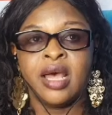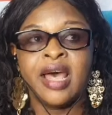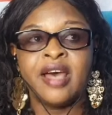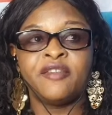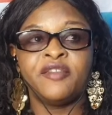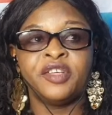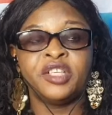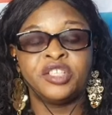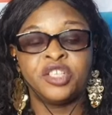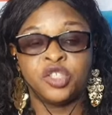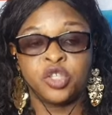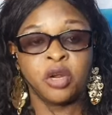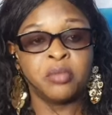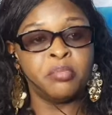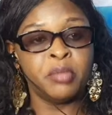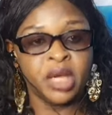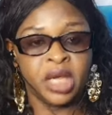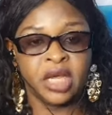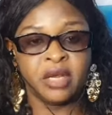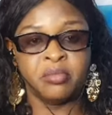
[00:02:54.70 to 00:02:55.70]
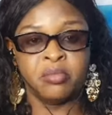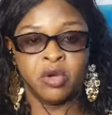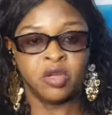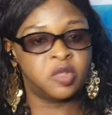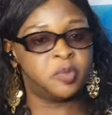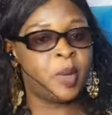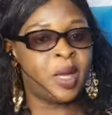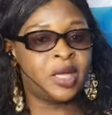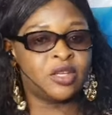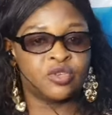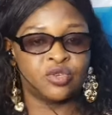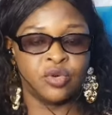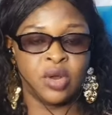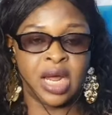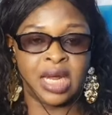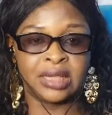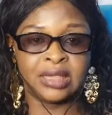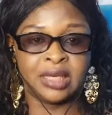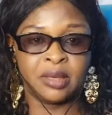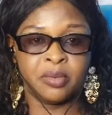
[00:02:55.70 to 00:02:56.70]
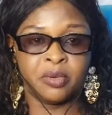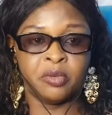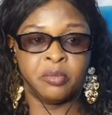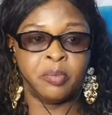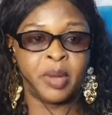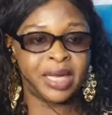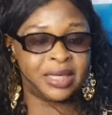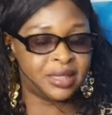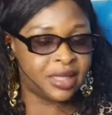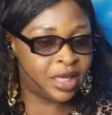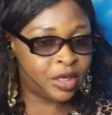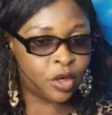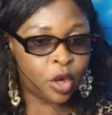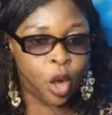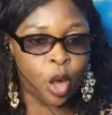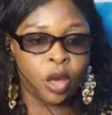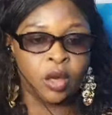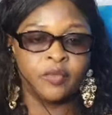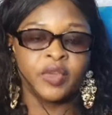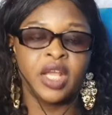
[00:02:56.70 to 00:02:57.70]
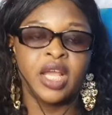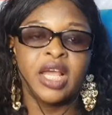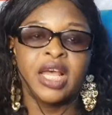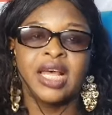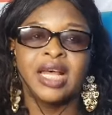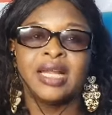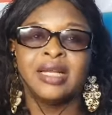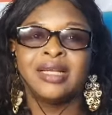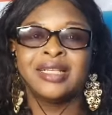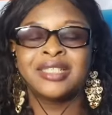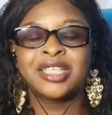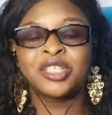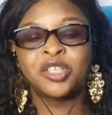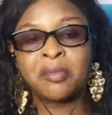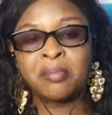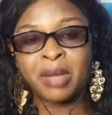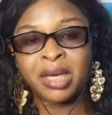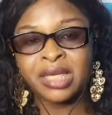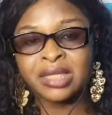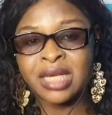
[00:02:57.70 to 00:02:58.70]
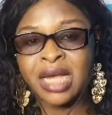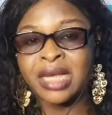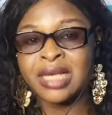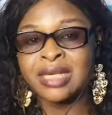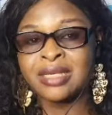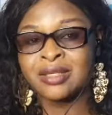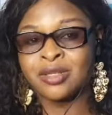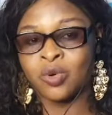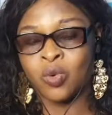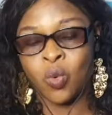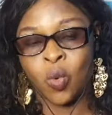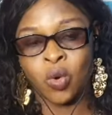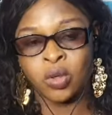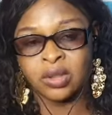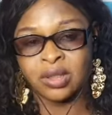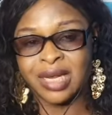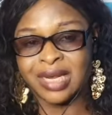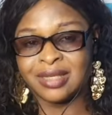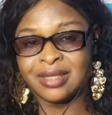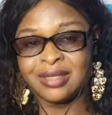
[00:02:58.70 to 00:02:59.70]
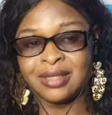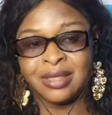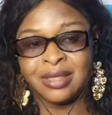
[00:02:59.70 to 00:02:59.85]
every decision making must pass through her table. But in all, the station manager is the one that